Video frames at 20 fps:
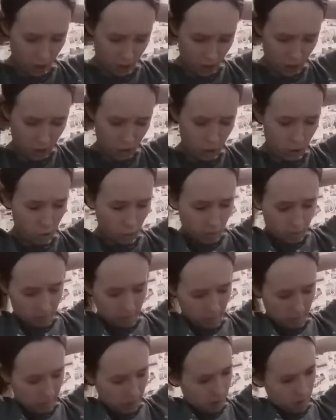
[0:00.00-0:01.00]
just saw in
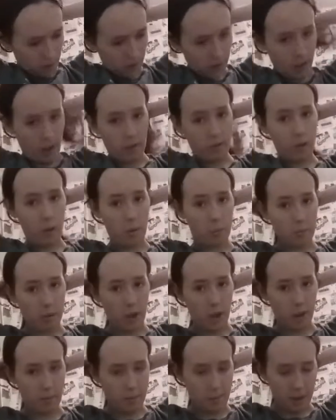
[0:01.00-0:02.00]
my mirror that I've got
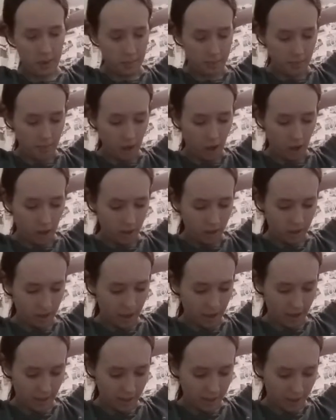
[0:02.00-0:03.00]
behind me
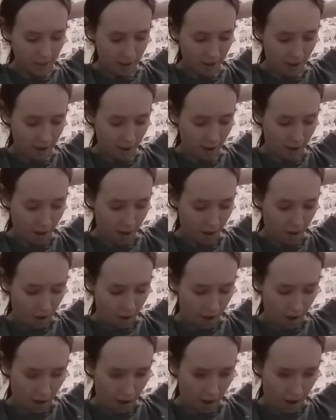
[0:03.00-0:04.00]
that
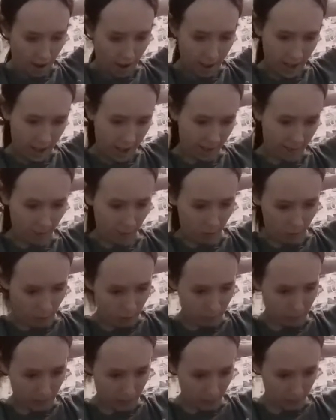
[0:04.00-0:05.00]
I have got
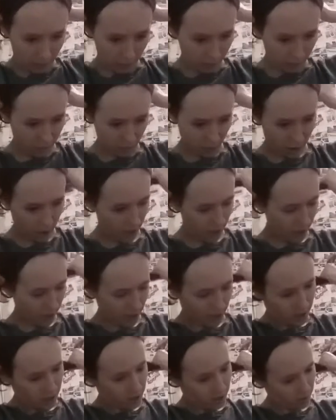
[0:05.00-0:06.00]
a bit of
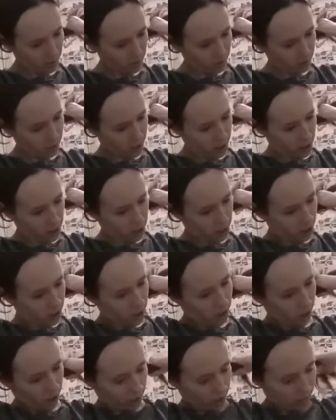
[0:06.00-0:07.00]
foundation
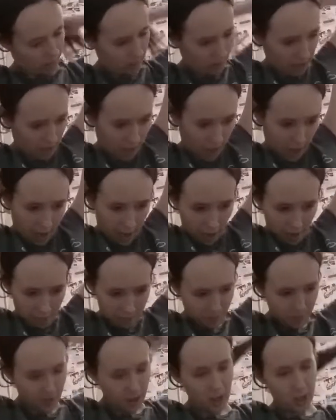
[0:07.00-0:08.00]
stuck in my hair.
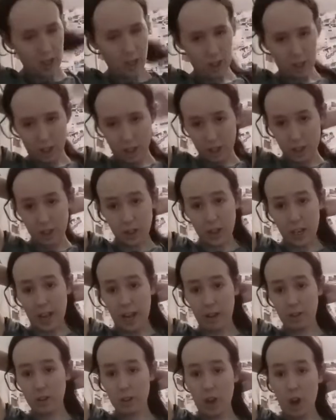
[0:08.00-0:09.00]
So to
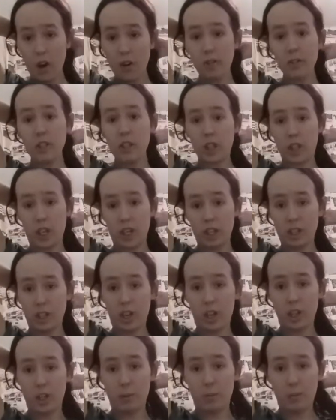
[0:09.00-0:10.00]
get out, so I would suggest
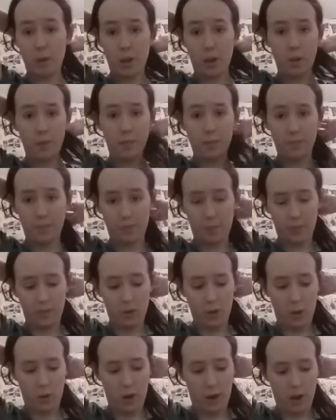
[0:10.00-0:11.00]
guys you put
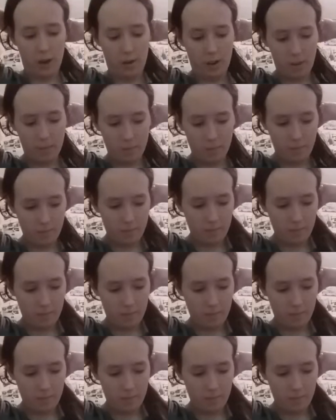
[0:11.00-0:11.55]
your hair up.